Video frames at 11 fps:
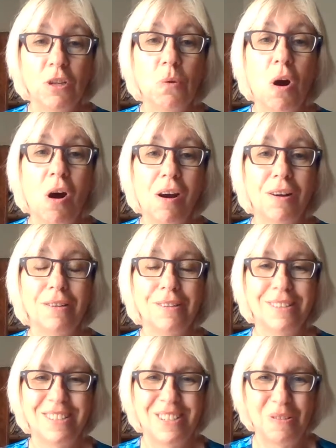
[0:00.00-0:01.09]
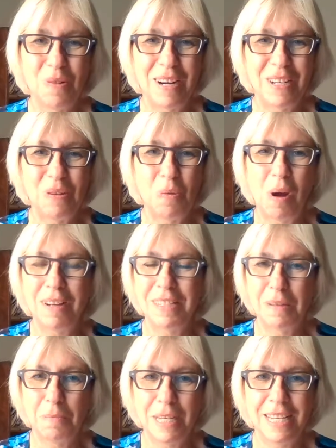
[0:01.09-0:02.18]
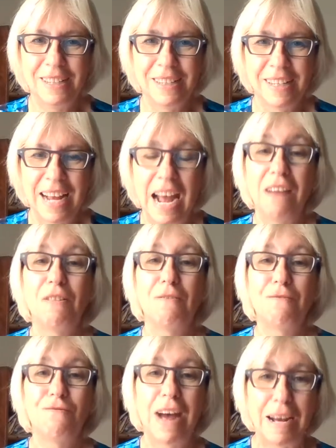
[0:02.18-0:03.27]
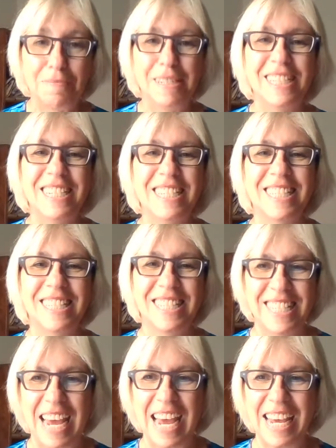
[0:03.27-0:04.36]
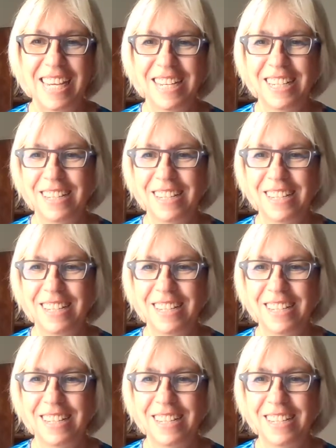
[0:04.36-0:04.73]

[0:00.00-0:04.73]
you are to where you want to be. Have a fabulous day.